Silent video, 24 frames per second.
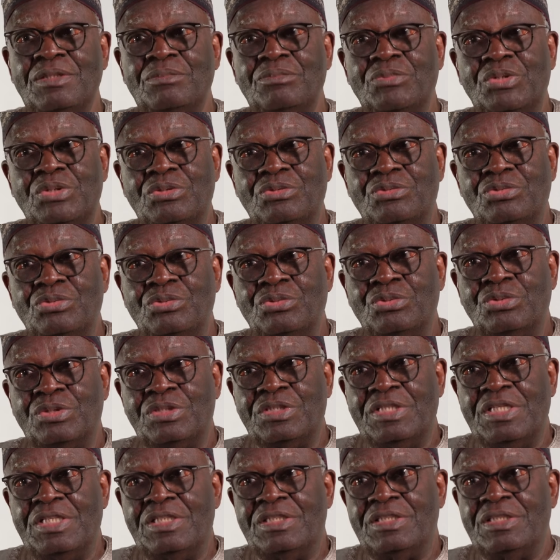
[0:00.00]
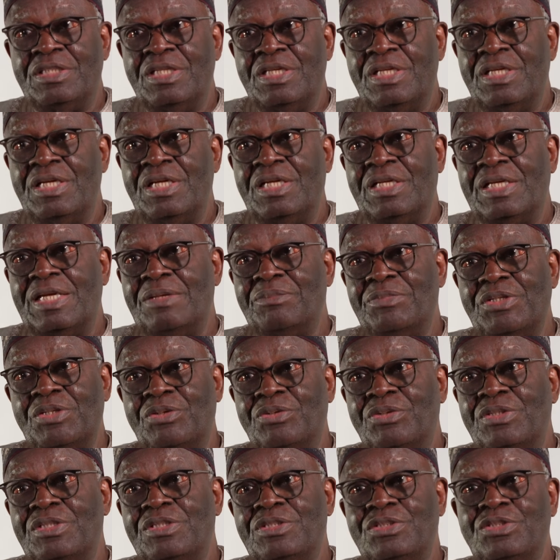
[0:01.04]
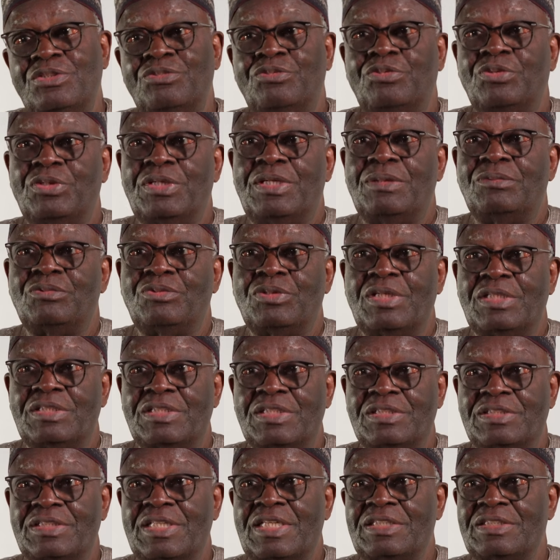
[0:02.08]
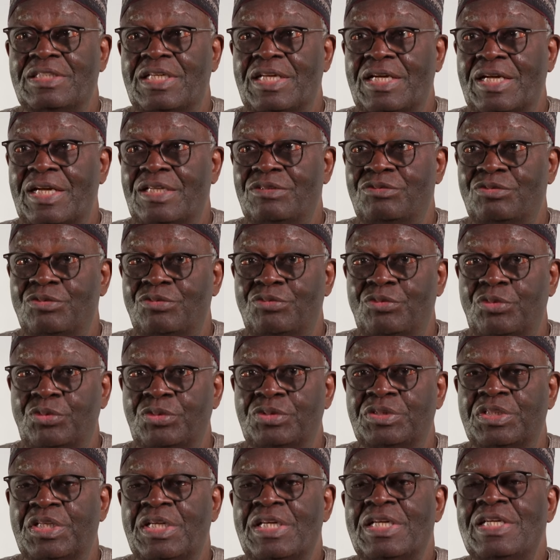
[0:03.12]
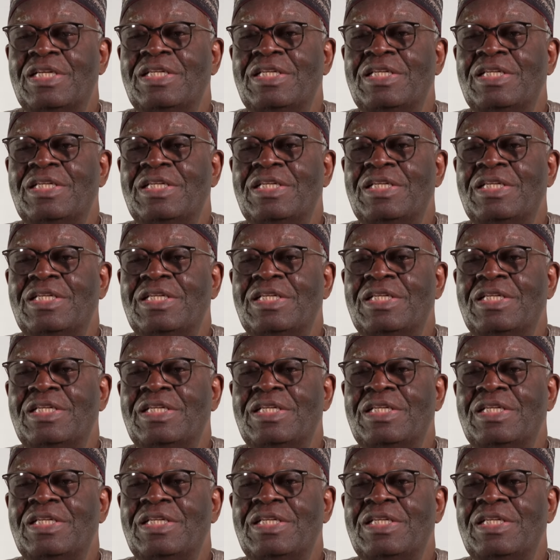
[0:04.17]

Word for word: but to create a climate conducive for them to exercise their right to vote.